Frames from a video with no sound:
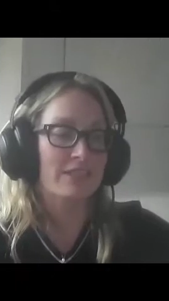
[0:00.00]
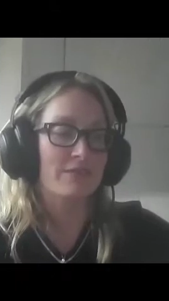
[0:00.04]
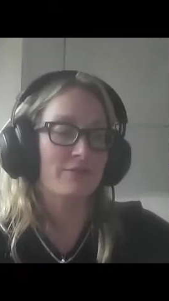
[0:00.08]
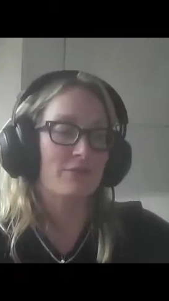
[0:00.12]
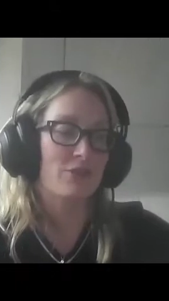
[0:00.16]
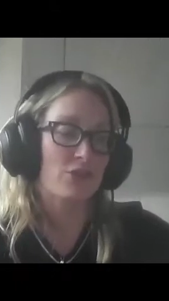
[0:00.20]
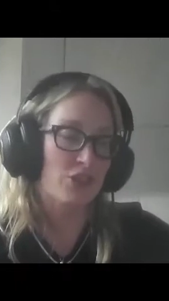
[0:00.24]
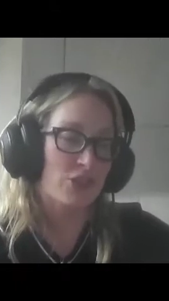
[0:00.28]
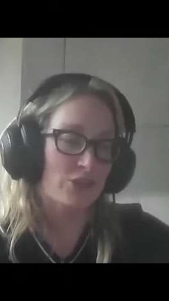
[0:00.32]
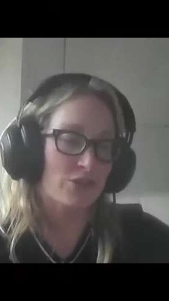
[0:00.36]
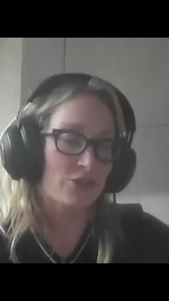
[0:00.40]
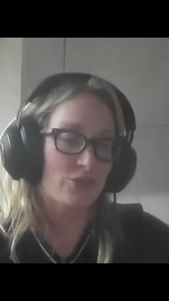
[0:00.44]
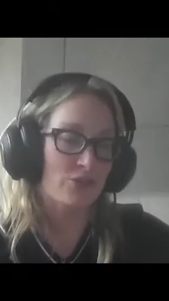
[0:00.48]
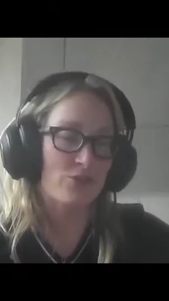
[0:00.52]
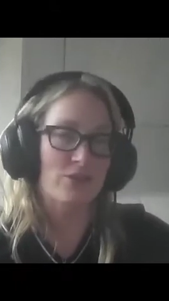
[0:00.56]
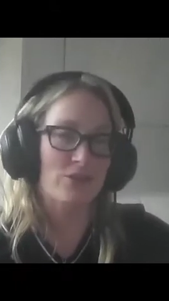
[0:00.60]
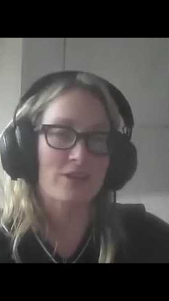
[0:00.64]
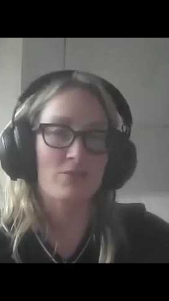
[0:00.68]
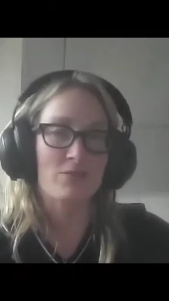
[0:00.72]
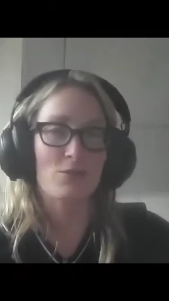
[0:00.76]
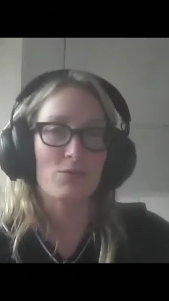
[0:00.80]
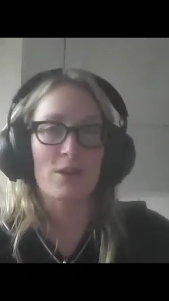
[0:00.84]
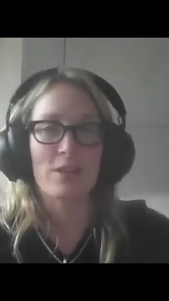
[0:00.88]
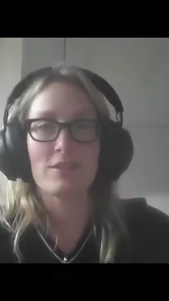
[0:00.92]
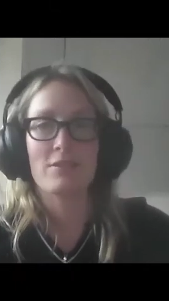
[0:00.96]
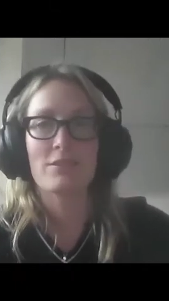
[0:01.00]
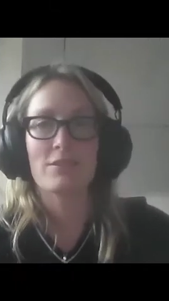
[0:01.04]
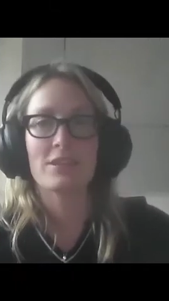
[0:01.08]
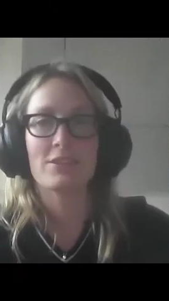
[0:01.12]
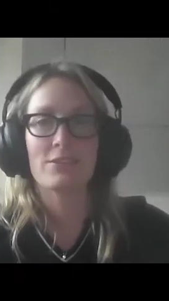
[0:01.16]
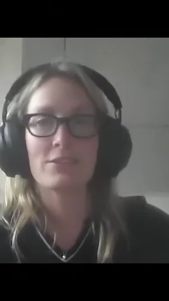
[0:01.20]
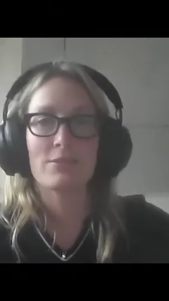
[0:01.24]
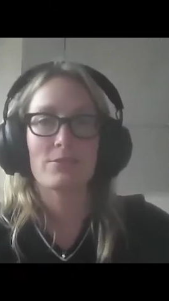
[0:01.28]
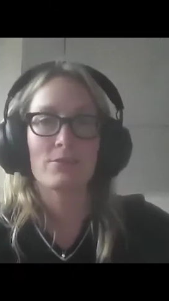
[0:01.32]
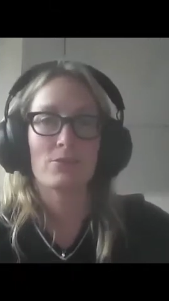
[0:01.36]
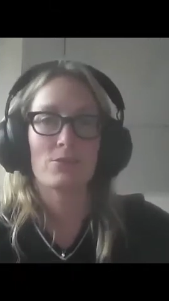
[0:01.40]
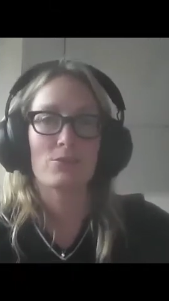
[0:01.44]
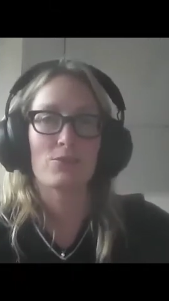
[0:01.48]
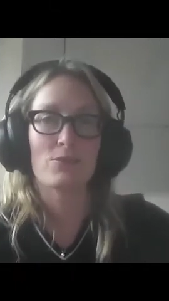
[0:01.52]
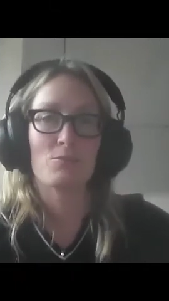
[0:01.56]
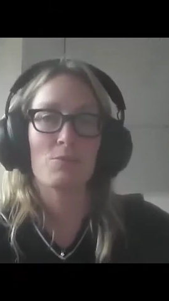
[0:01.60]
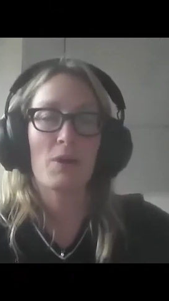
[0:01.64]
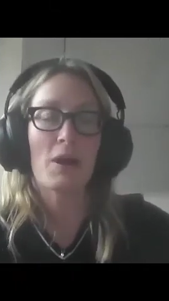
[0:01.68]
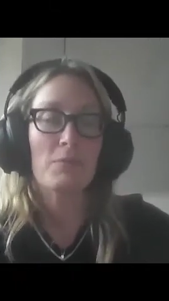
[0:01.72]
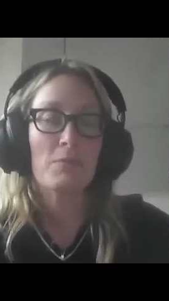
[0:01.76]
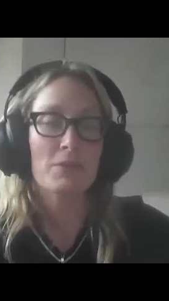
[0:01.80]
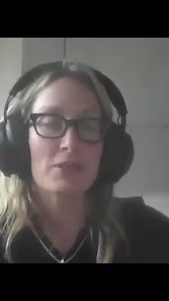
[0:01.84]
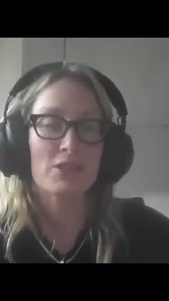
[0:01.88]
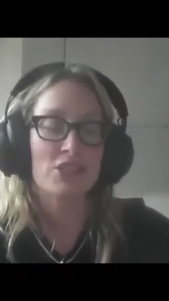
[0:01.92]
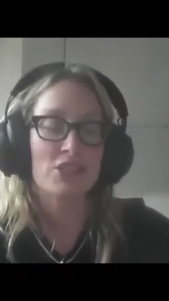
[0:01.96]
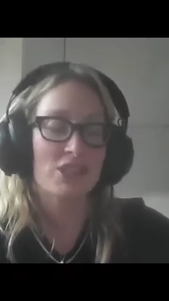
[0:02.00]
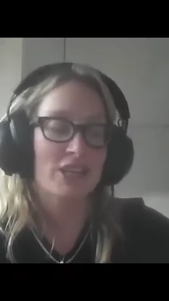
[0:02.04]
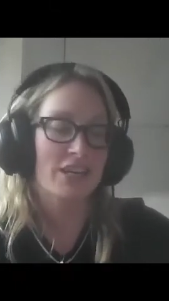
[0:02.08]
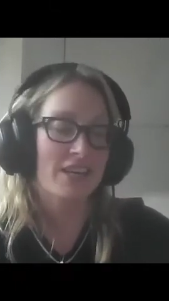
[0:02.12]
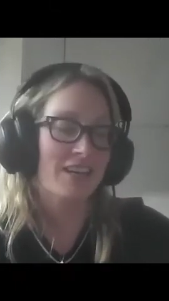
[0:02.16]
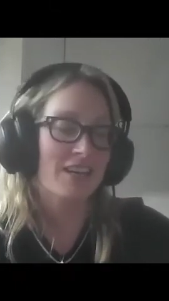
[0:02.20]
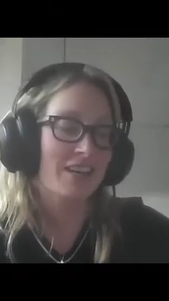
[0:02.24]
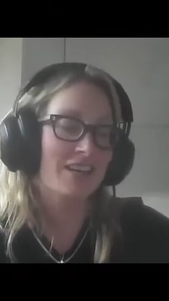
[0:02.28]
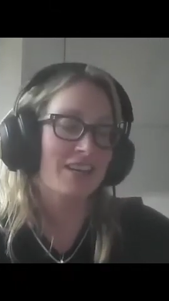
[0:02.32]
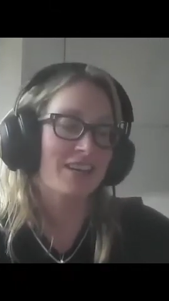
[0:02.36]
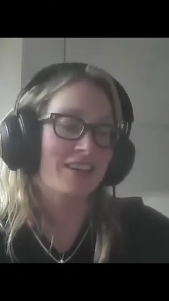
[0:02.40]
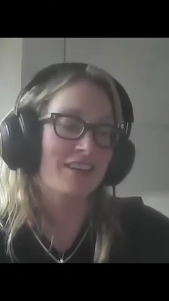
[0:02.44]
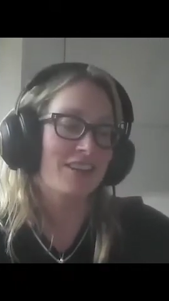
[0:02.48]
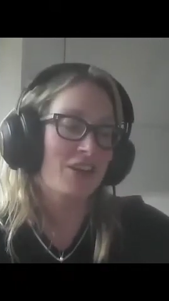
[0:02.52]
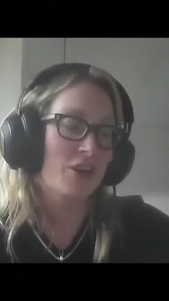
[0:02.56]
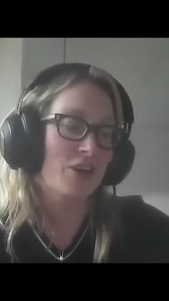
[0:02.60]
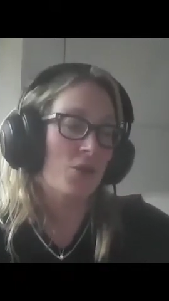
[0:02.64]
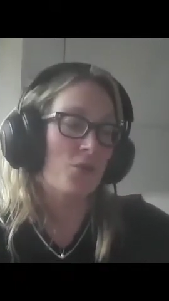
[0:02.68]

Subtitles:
for children, whether it's through publishing,